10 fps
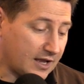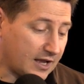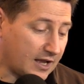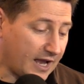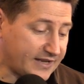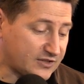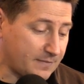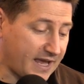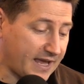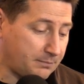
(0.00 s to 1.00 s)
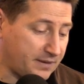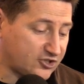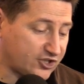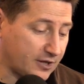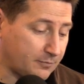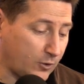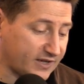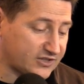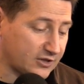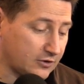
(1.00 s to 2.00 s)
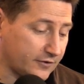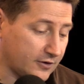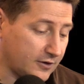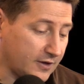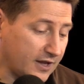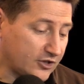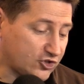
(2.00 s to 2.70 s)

uh, Iceman, Bishop, Quicksilver,